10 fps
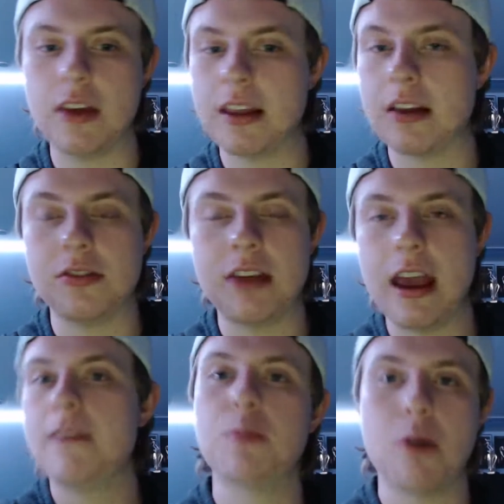and then
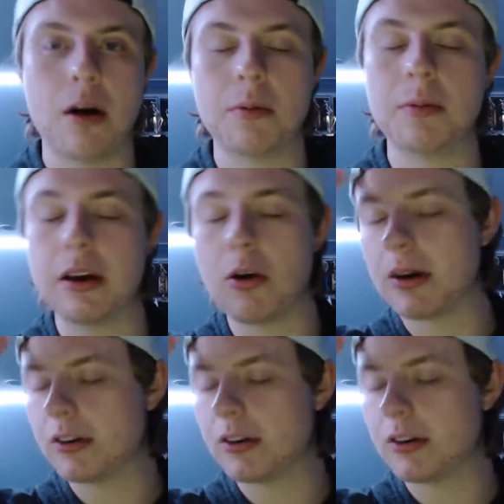Dave's probably going